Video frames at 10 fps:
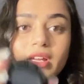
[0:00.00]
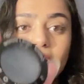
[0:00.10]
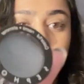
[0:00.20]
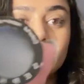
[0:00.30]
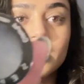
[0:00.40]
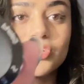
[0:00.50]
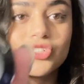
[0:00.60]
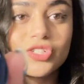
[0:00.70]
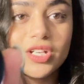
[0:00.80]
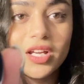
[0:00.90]
in the
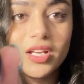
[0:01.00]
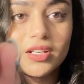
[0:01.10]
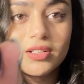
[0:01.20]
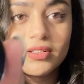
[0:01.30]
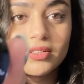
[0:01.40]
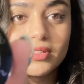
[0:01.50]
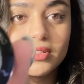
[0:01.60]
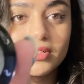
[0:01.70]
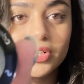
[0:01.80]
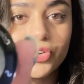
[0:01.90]
shade
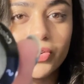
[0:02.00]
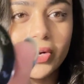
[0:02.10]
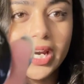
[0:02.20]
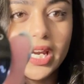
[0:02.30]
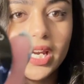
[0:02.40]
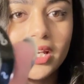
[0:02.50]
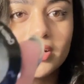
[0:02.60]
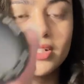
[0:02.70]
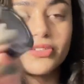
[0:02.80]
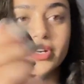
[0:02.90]
gray
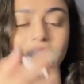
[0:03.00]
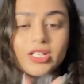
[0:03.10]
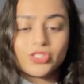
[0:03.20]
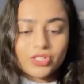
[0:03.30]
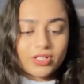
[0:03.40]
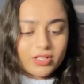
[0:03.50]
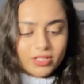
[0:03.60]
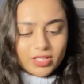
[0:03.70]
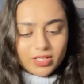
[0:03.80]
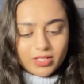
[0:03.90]
grayish
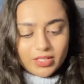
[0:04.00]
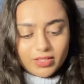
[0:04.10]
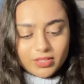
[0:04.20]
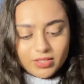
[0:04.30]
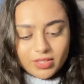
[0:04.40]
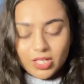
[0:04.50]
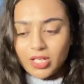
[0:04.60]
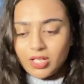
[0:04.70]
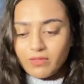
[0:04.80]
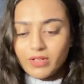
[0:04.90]
color
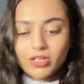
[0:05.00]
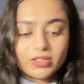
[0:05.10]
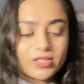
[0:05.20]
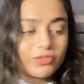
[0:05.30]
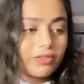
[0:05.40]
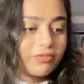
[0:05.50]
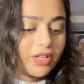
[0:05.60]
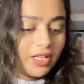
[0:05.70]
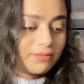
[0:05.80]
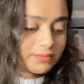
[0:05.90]
we got this for
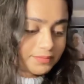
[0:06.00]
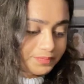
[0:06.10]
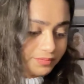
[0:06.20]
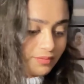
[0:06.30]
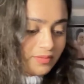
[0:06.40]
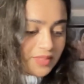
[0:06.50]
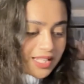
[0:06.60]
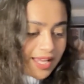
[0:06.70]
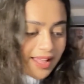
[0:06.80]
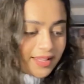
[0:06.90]
free
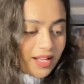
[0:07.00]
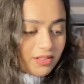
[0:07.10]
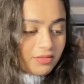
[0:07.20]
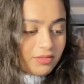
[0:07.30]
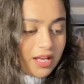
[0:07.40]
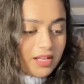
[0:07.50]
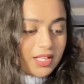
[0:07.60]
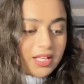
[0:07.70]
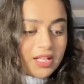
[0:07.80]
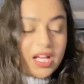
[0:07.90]
and then
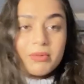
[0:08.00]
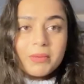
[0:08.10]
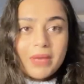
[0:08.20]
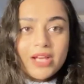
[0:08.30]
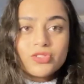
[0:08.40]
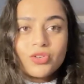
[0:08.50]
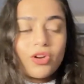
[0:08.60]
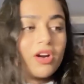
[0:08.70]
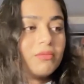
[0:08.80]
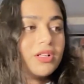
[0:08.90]
coming back to
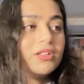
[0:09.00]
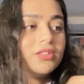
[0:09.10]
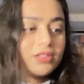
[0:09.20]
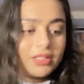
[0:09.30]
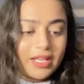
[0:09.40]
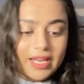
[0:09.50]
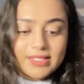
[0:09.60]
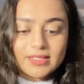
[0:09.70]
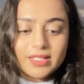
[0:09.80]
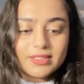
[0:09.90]
normal
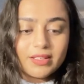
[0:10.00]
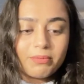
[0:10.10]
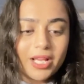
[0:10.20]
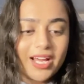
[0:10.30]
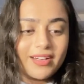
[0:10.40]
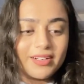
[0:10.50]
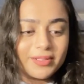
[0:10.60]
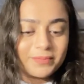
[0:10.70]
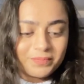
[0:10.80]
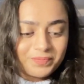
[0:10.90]
is this lip liner